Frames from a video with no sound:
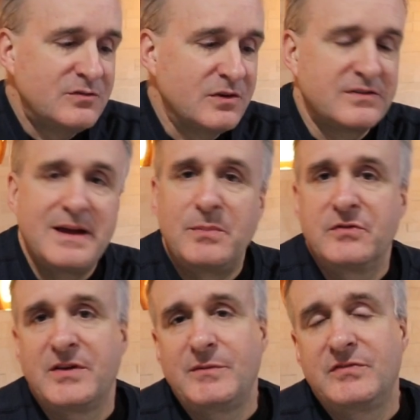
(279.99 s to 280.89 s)
For
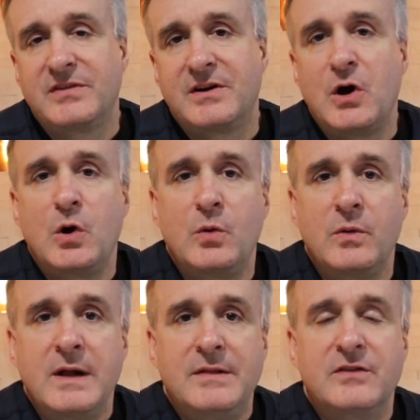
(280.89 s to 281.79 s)
example, some have said,
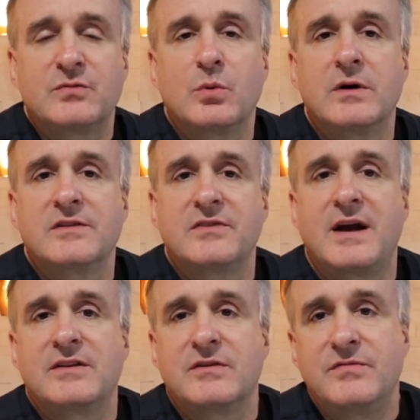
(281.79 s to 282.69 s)
this word is
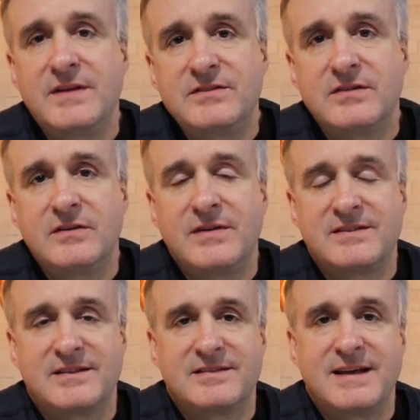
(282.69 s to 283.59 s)
not as offensive
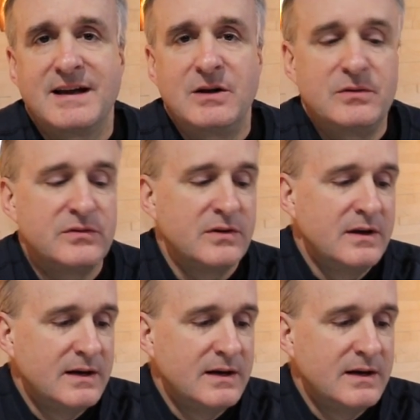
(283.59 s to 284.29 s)
as it sounds.